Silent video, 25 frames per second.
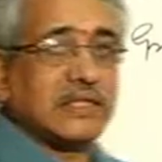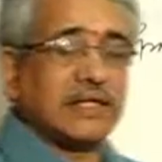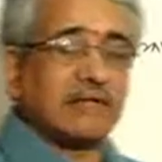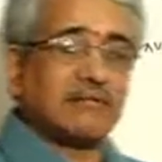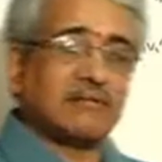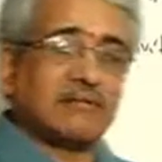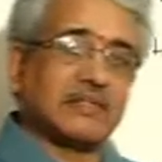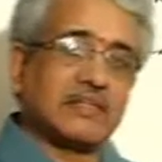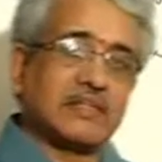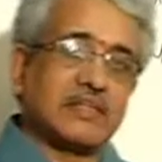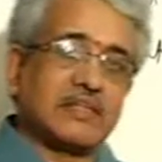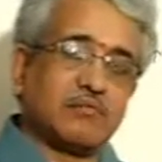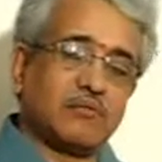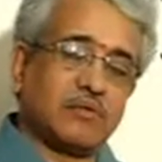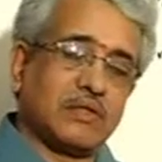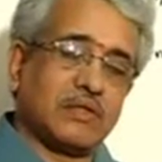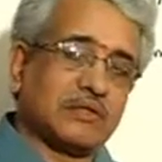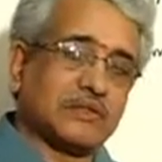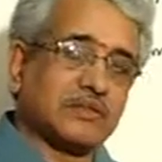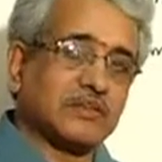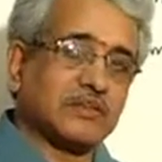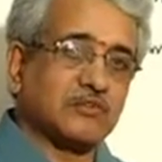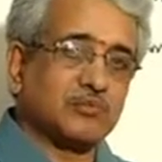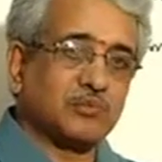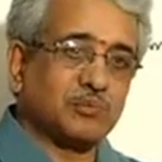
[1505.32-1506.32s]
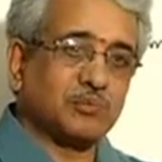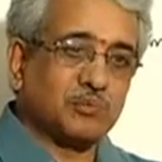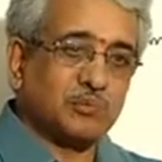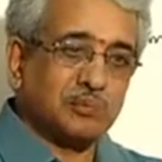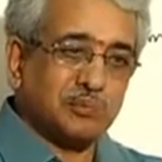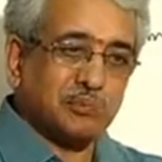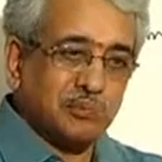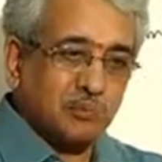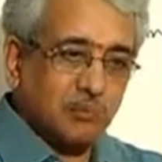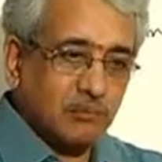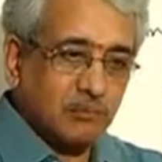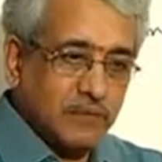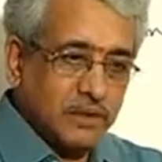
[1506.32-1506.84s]
gravitational mass.
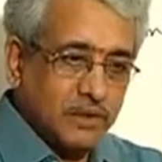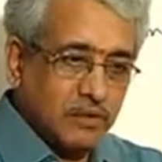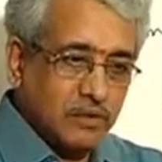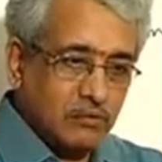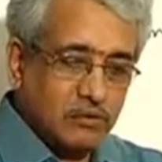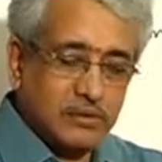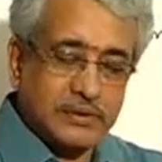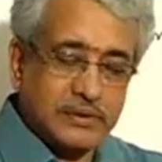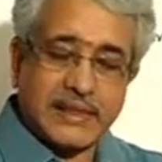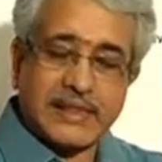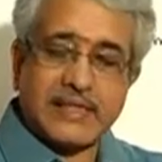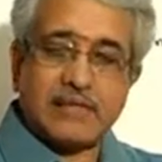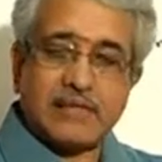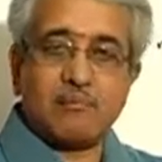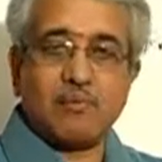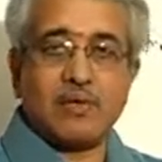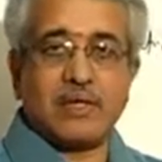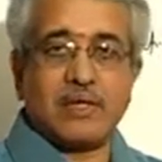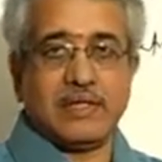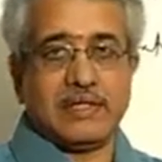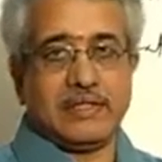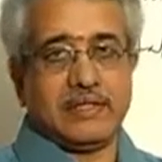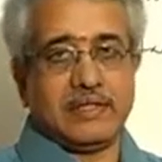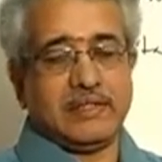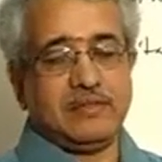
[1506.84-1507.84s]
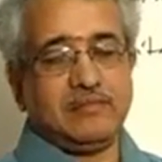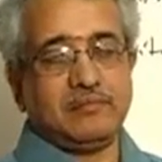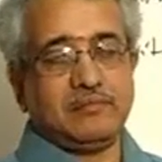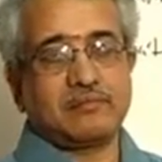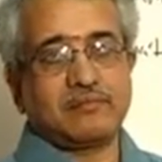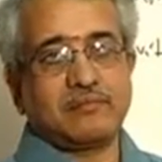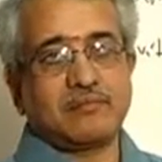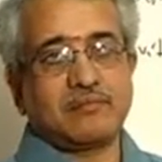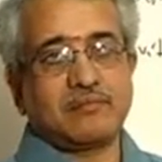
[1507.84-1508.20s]
When you take a body,